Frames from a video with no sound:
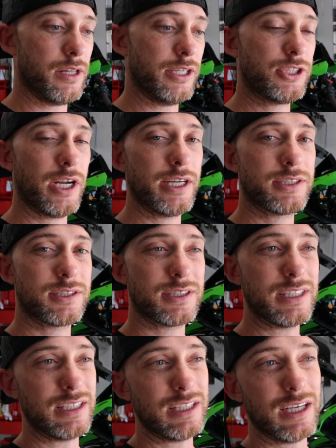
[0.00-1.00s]
They
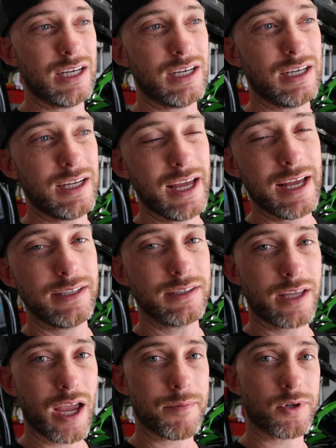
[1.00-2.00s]
changed the head
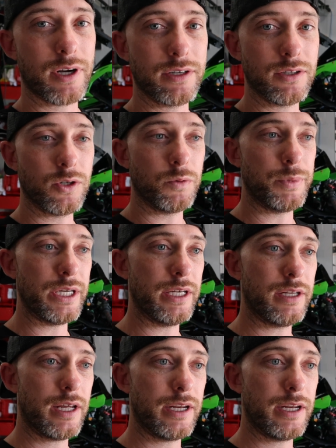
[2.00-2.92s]
and came around a little bit,